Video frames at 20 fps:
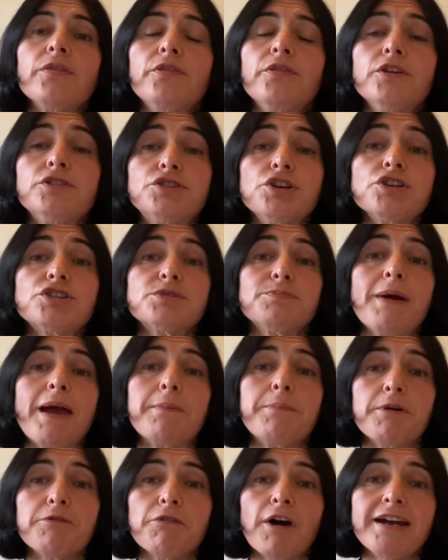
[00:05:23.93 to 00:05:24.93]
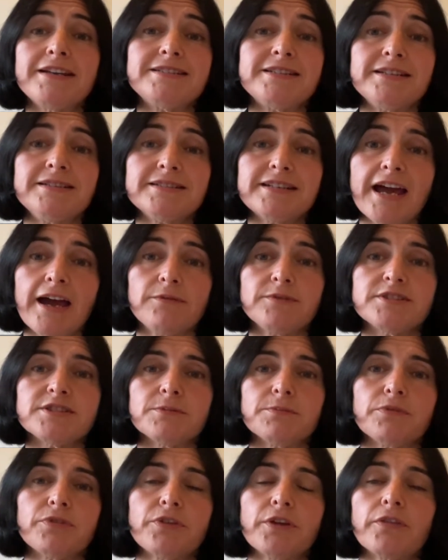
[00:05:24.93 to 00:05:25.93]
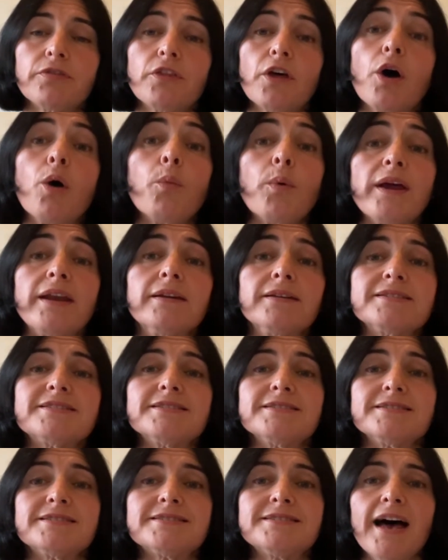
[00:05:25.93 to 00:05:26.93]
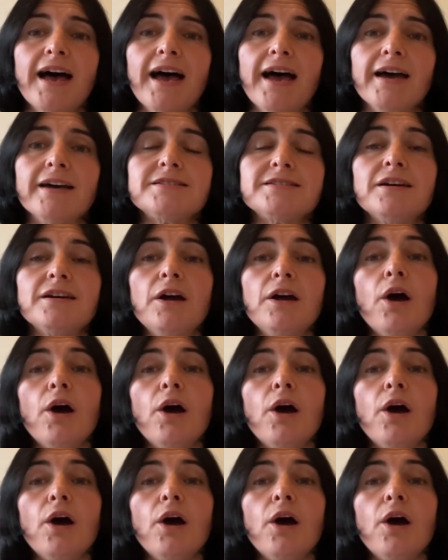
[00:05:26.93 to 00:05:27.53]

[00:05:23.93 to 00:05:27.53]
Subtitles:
The judge may be writing down something that a witness has said,